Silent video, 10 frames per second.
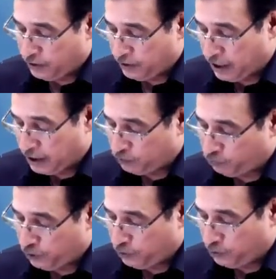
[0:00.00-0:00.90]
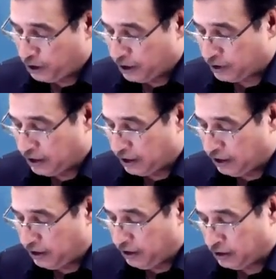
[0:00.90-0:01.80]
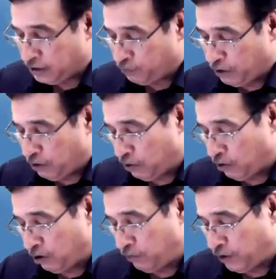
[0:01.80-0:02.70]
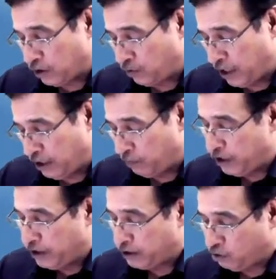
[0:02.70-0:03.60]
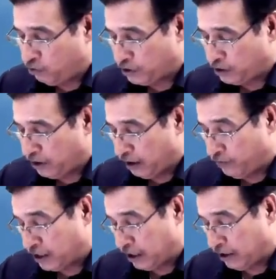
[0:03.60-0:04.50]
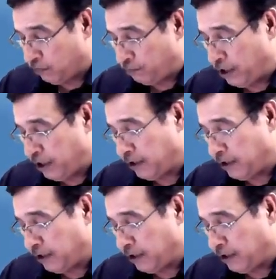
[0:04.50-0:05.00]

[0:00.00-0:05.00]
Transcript: as we know that salaries will always find a place towards the debit side of P&L.